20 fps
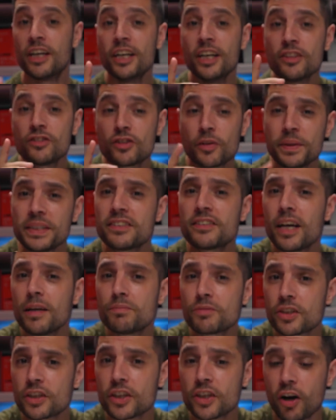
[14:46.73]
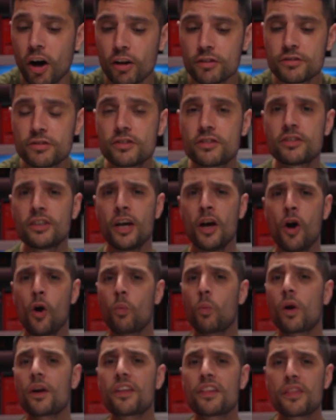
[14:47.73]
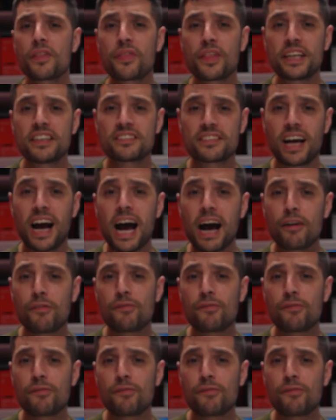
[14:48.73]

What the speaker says: So in terms of the cons, one of the things that I